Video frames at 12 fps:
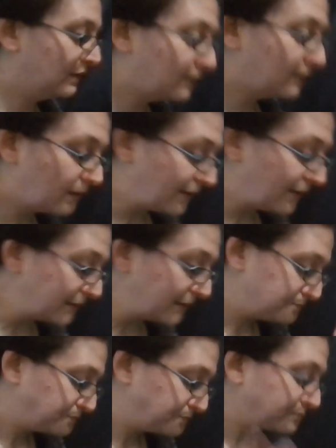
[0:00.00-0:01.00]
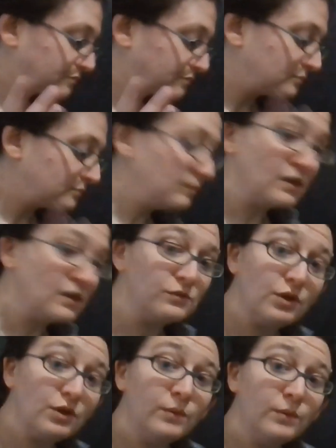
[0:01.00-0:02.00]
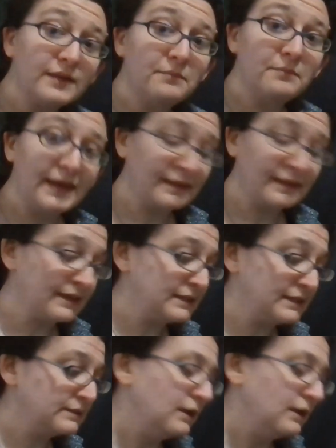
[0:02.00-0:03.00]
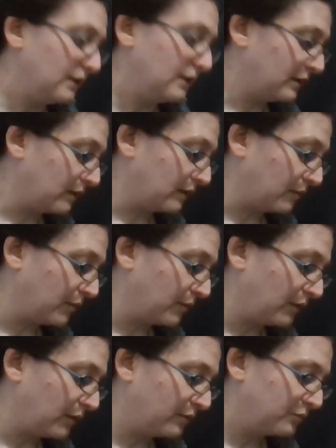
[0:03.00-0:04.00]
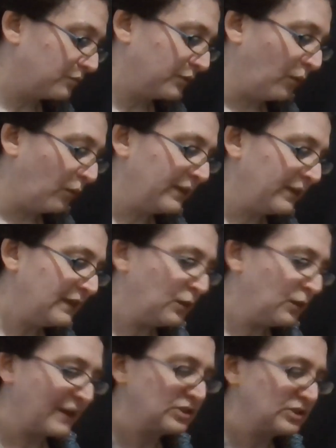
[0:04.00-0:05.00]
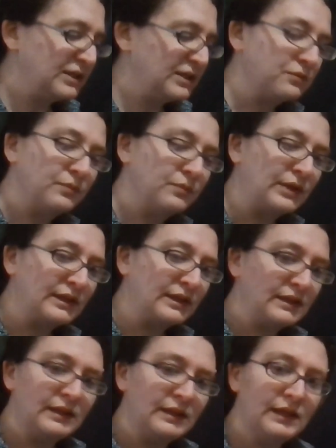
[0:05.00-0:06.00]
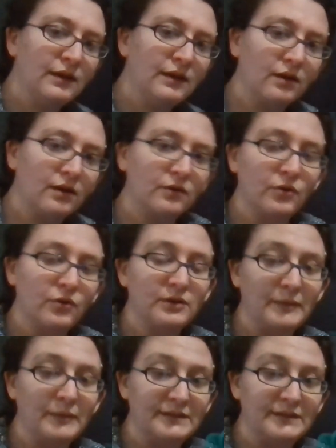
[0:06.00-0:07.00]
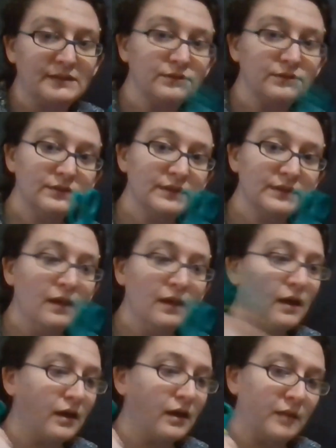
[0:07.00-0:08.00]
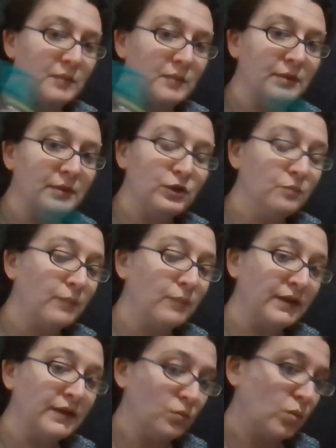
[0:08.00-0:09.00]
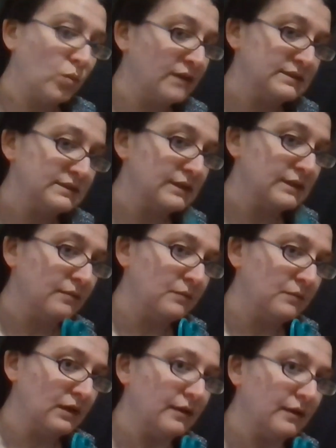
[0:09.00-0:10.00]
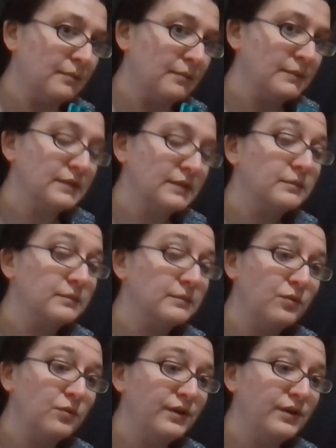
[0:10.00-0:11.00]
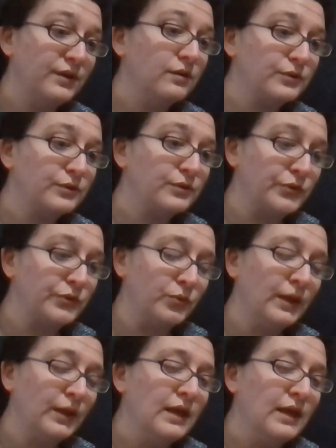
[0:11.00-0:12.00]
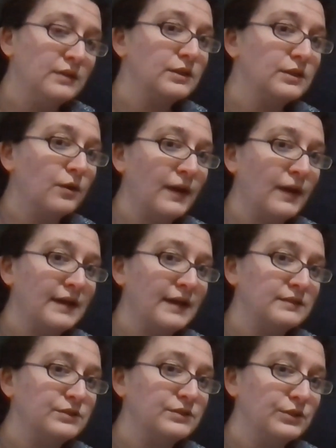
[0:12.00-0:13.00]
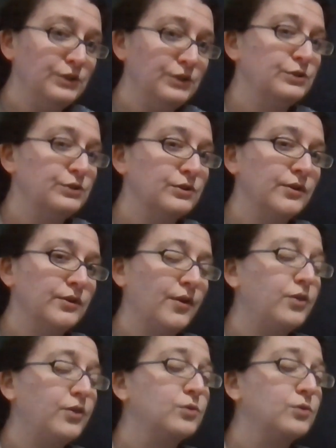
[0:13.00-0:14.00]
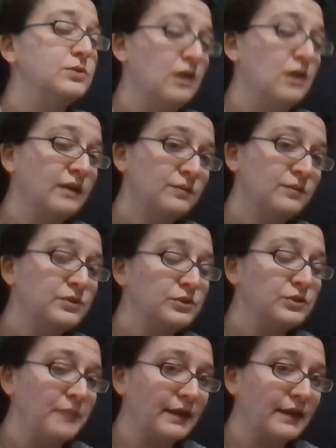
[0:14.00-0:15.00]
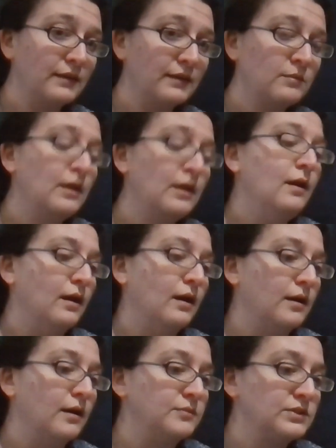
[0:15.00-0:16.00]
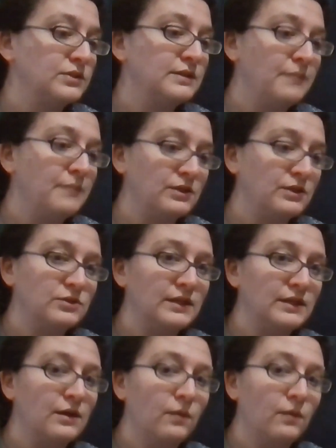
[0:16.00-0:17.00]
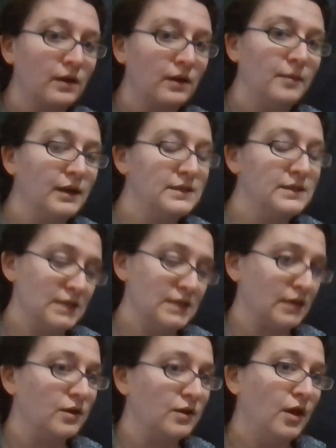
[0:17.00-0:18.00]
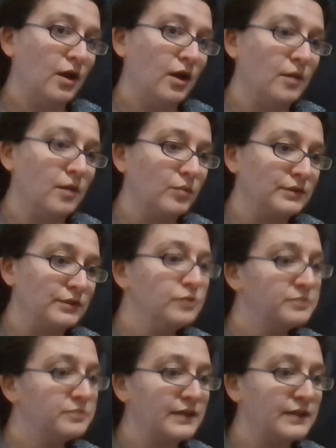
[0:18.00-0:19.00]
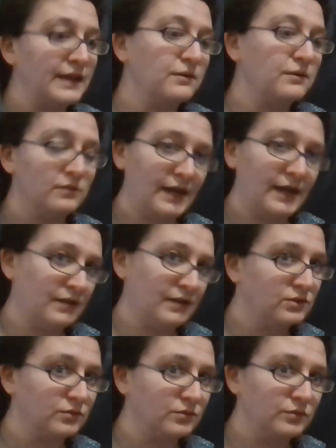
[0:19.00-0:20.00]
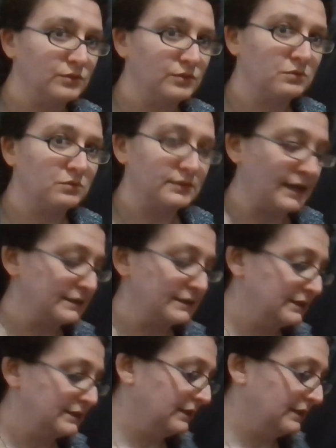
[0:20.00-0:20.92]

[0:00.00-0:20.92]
All right, so to make this, the only thing you actually really need are going to be scissors, but you might want some liquid glue to go ahead and secure your knots once you make them, just to make sure they don't come undone while you play or handle your net.